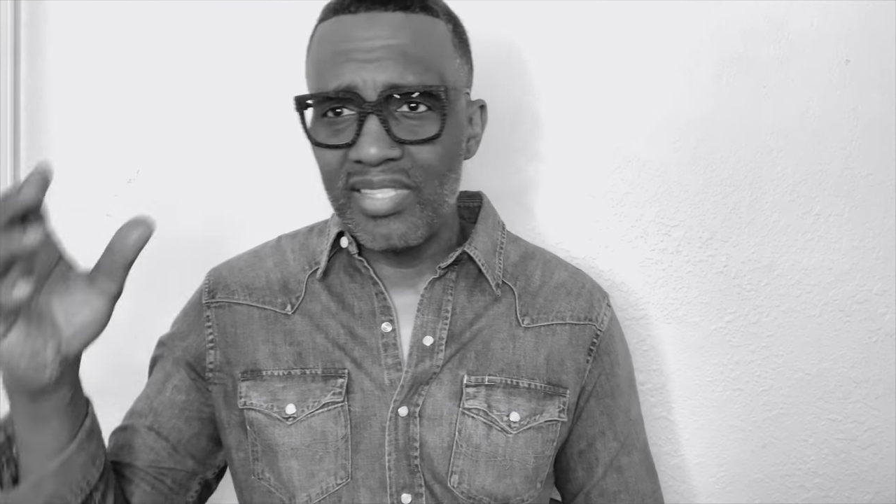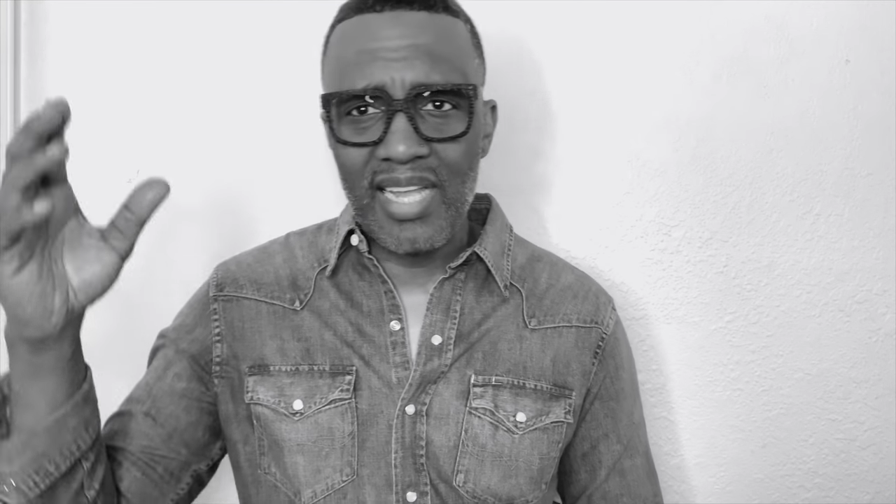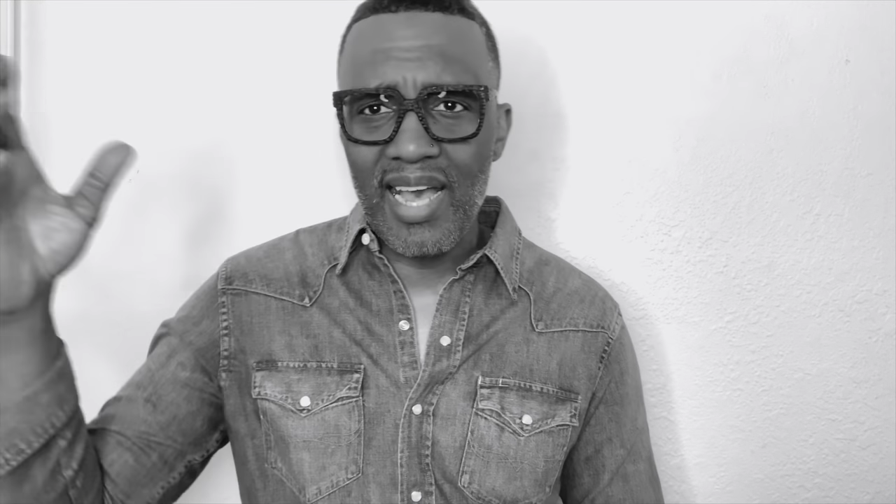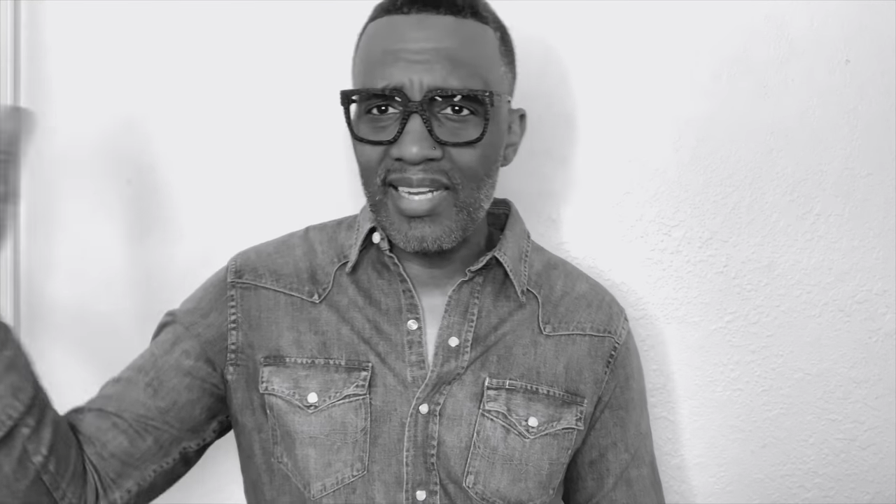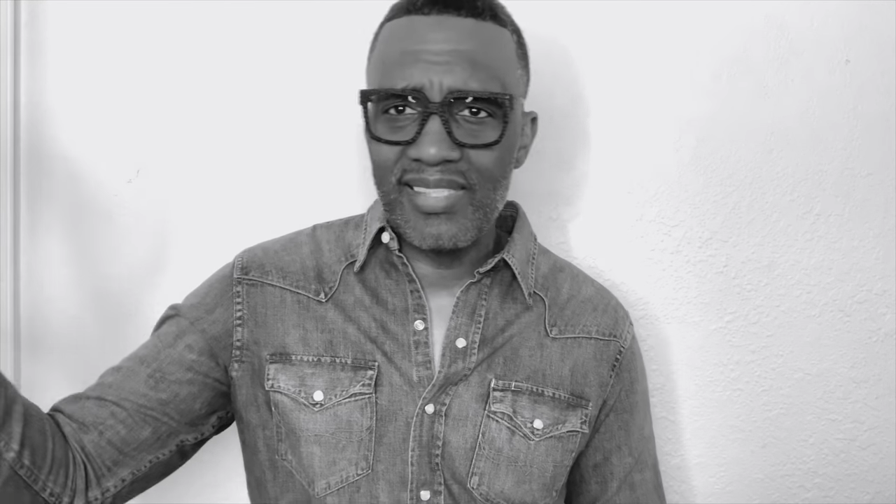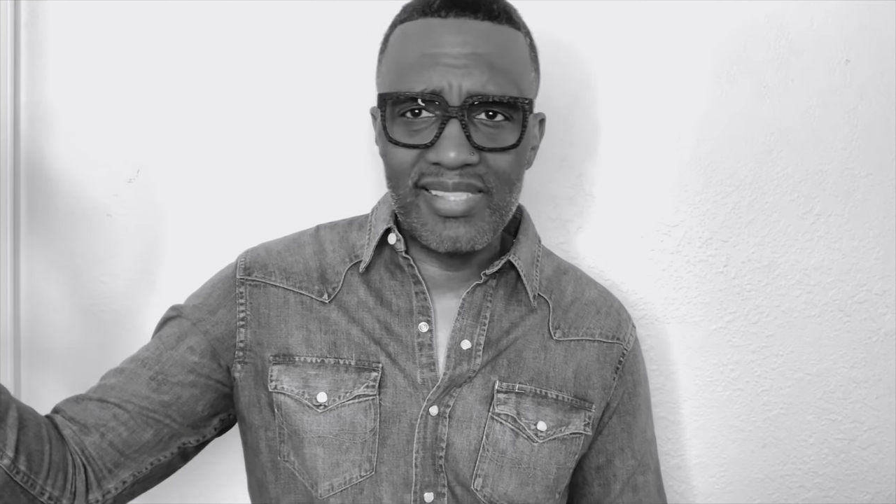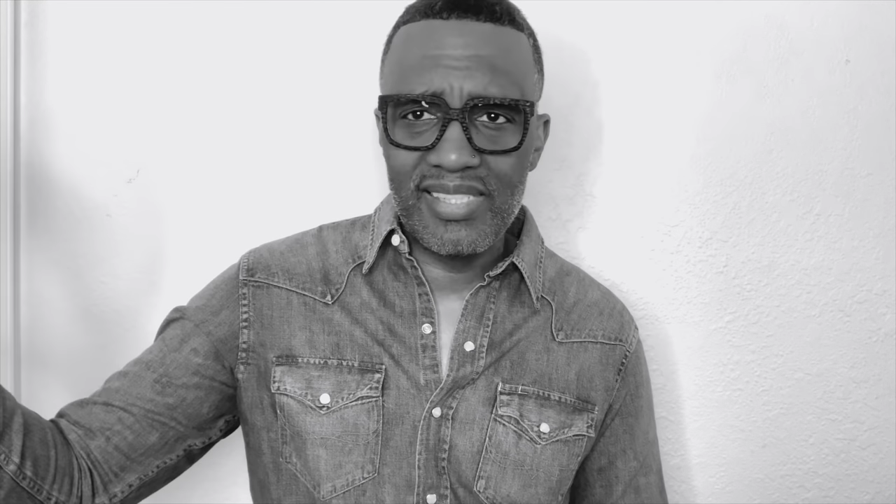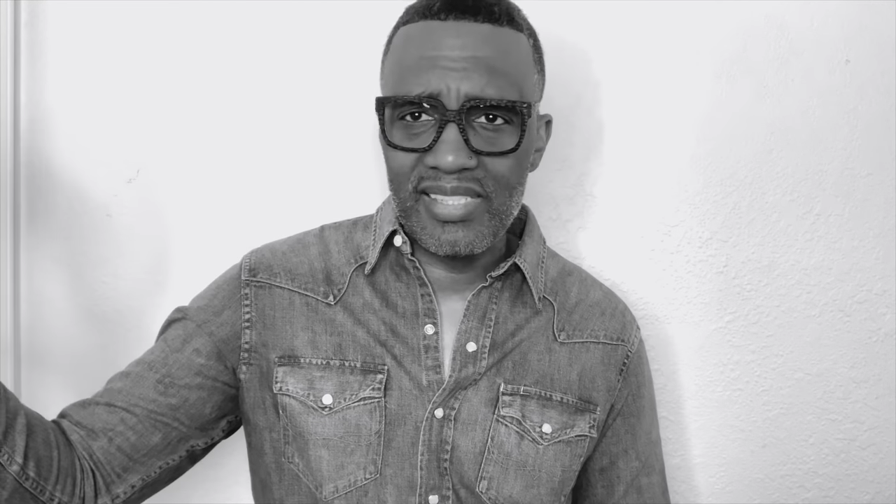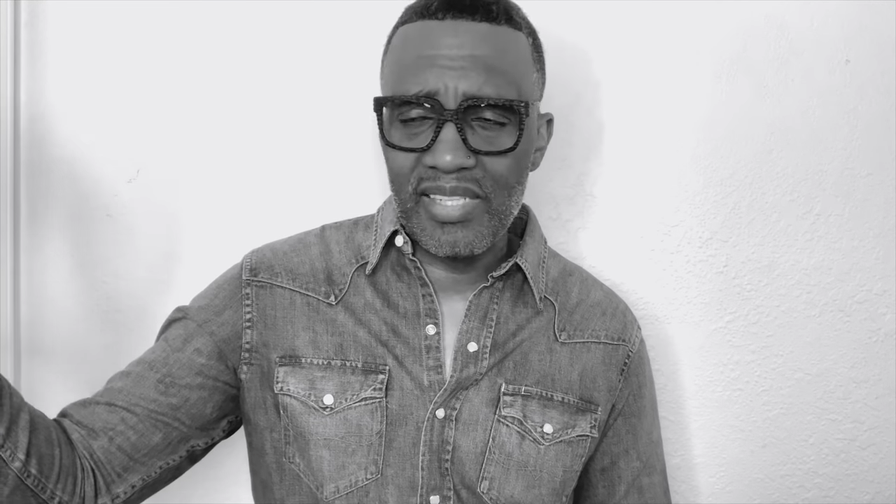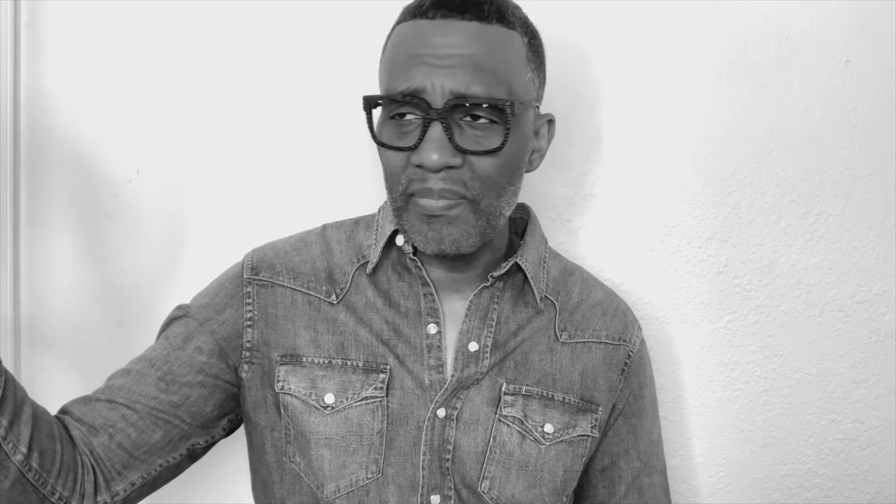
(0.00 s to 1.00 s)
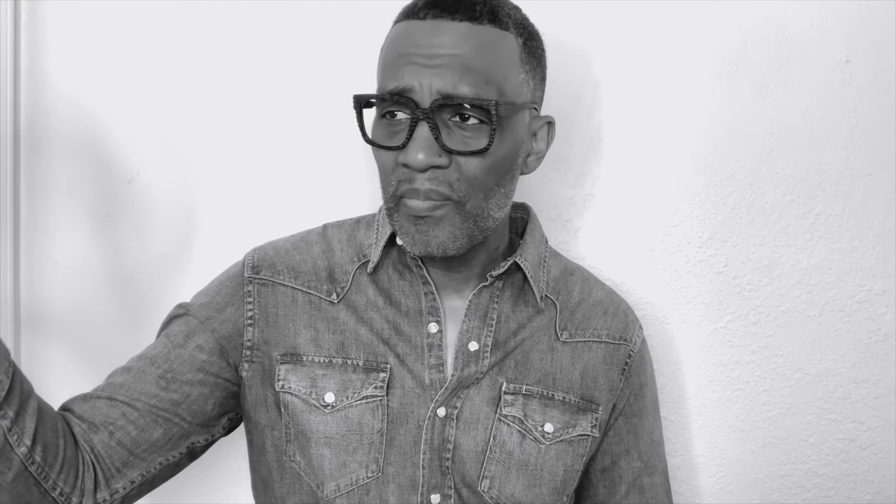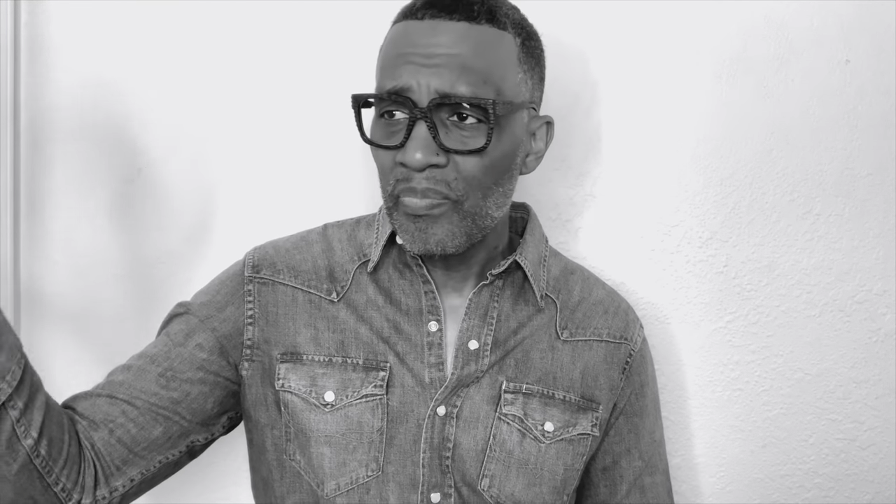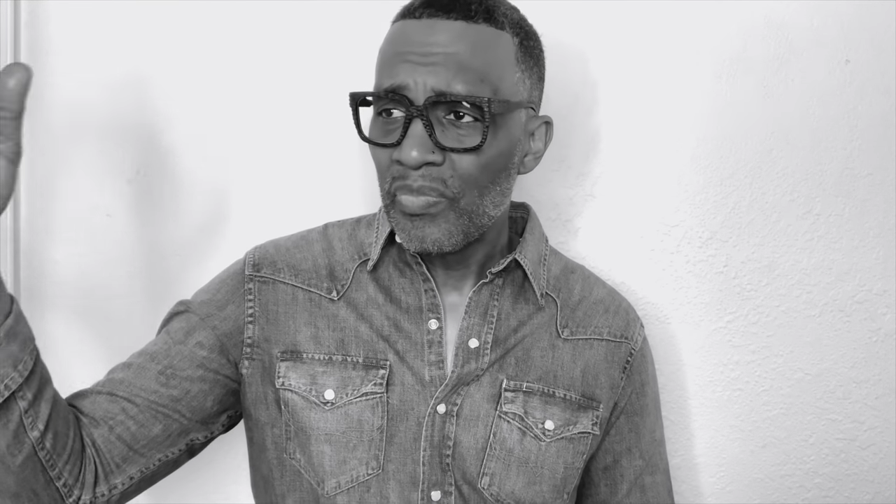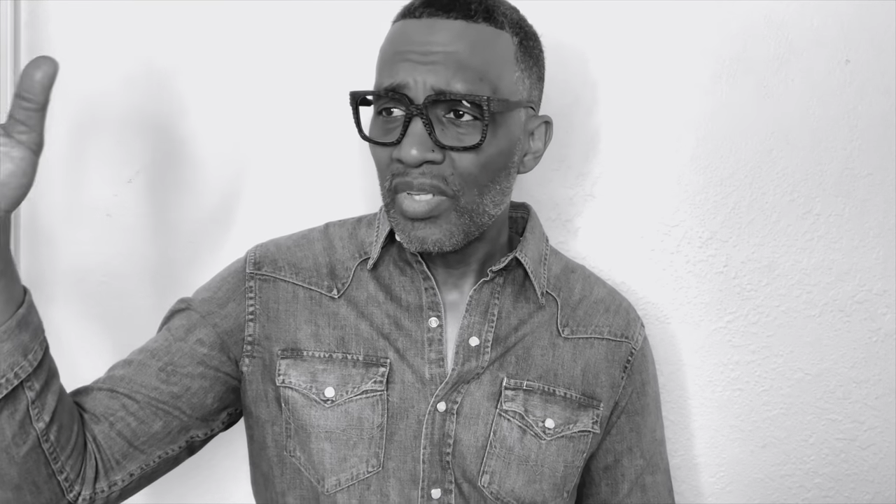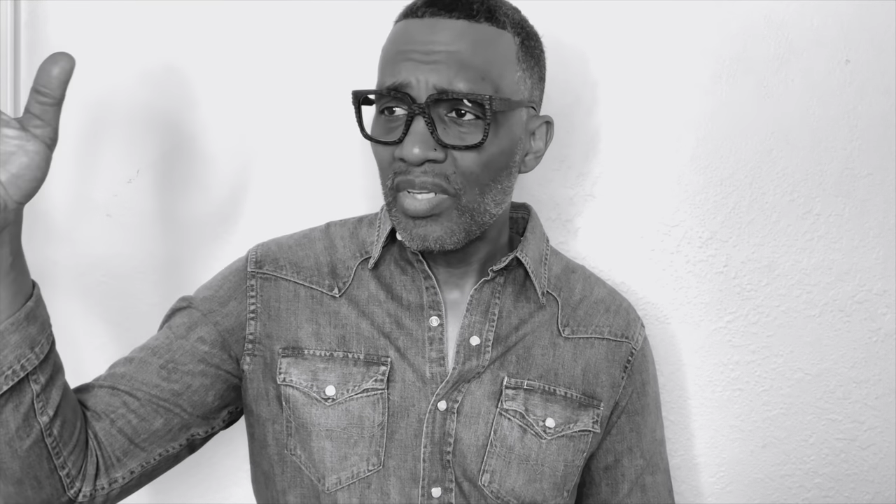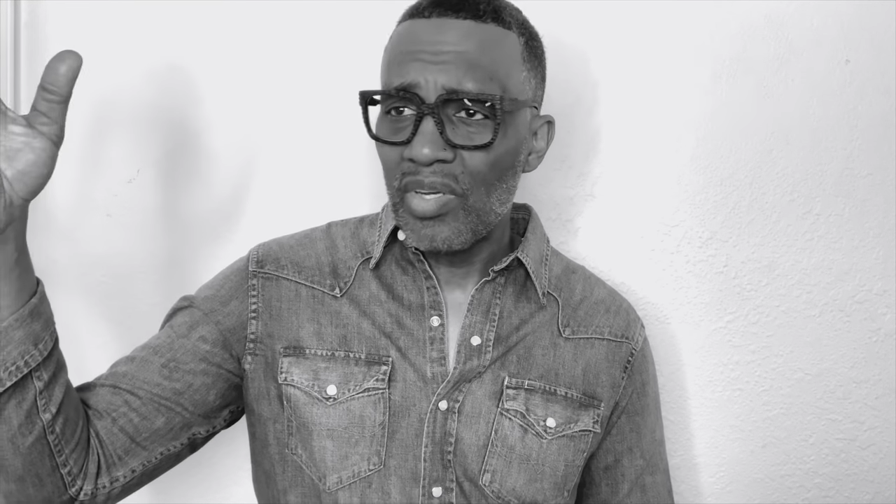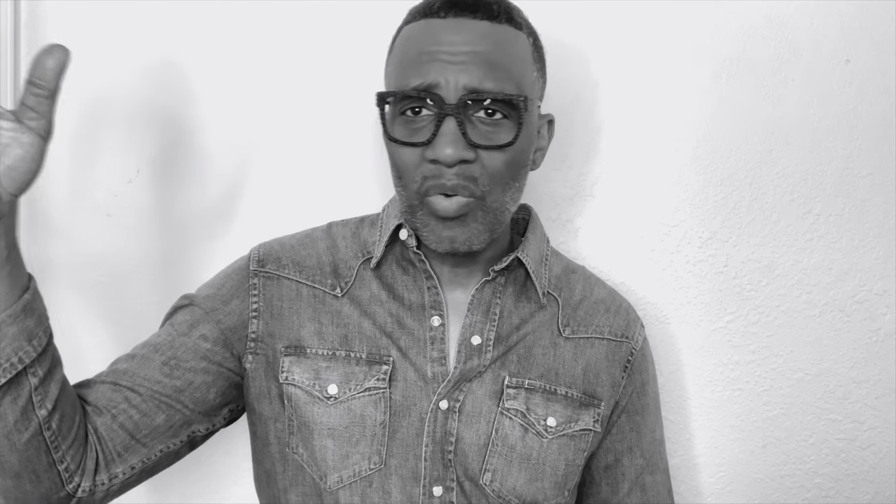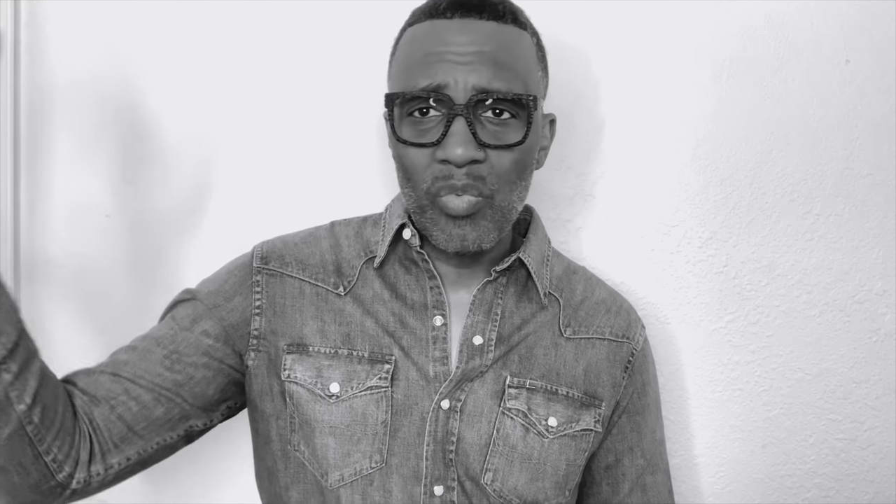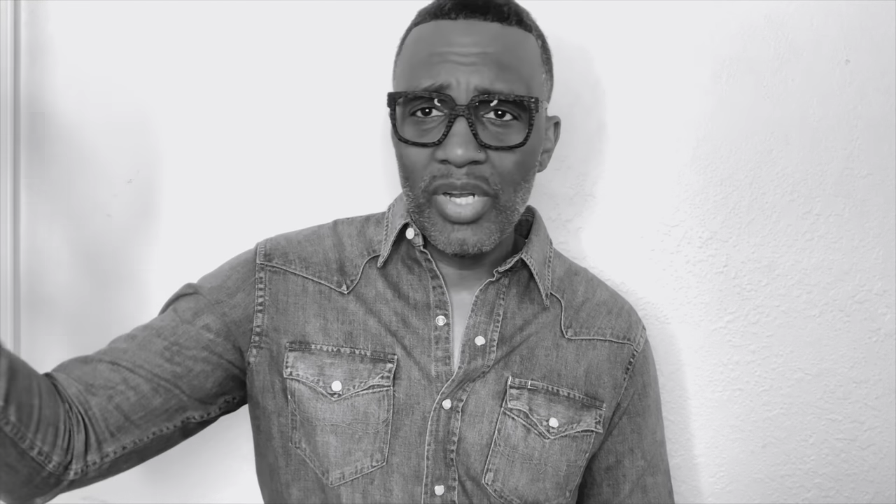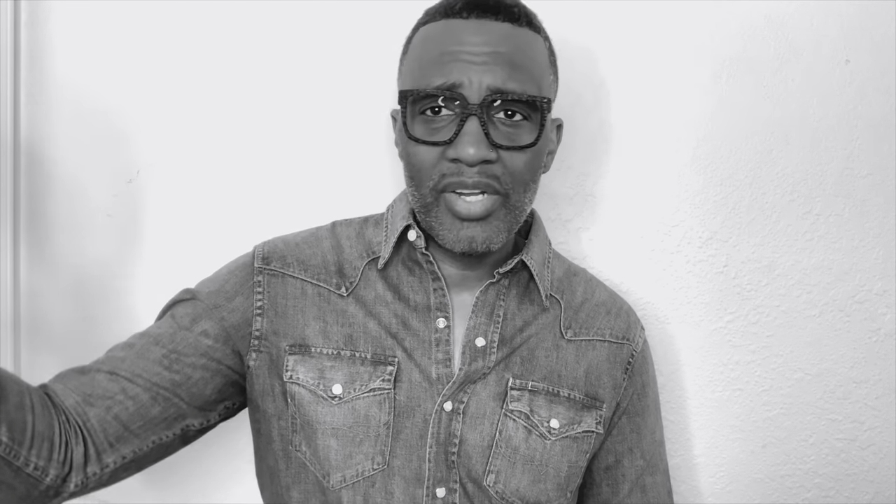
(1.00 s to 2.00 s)
non-existent
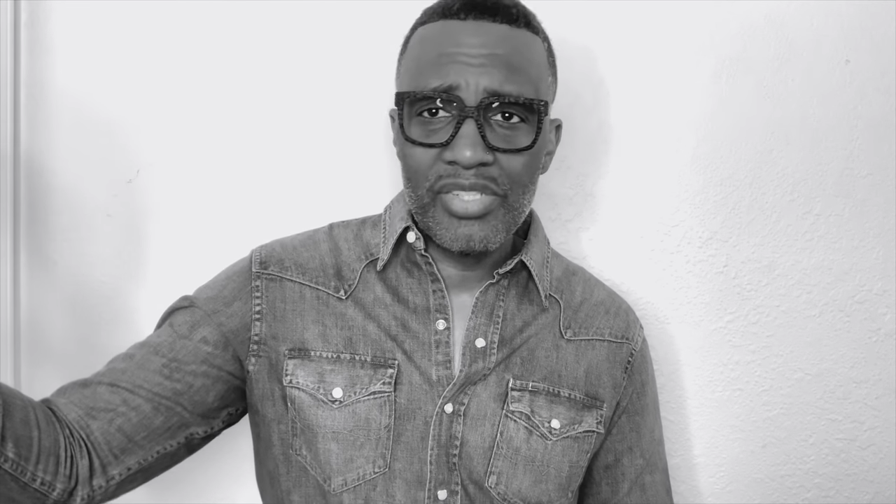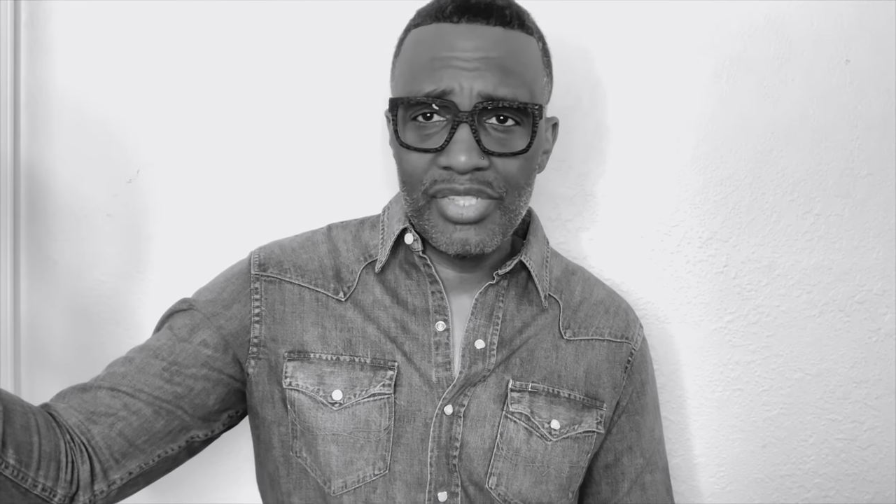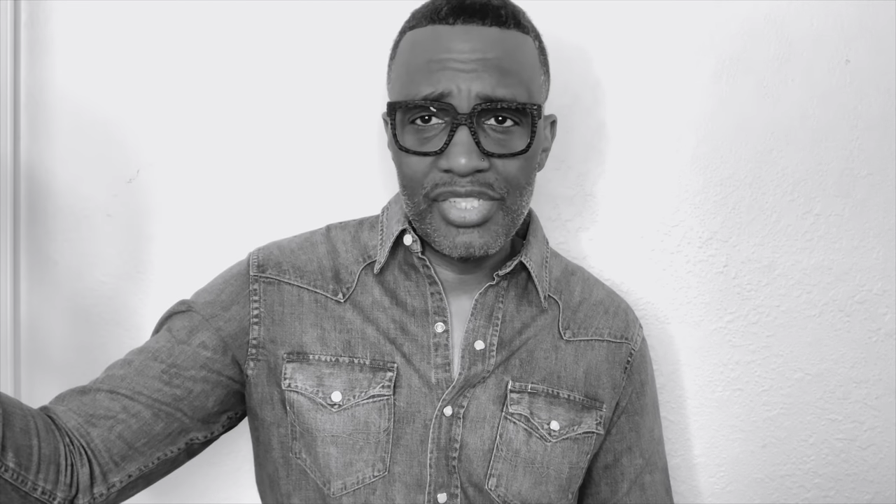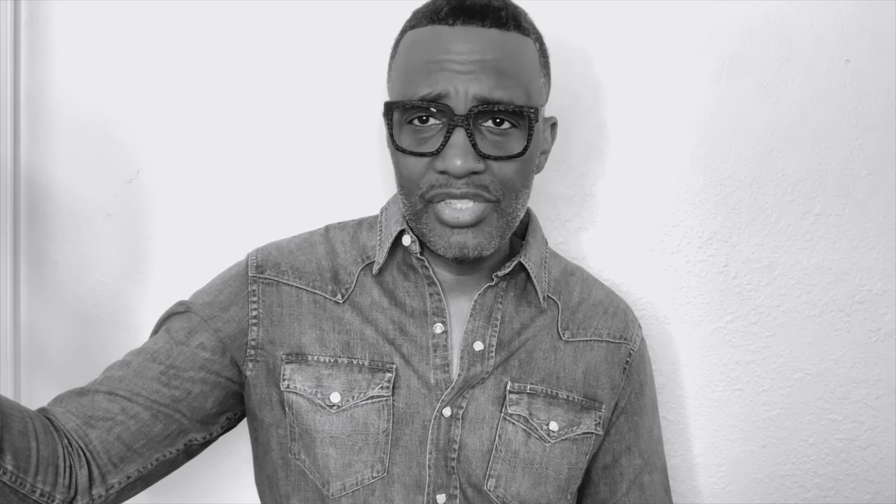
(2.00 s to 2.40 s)
career she's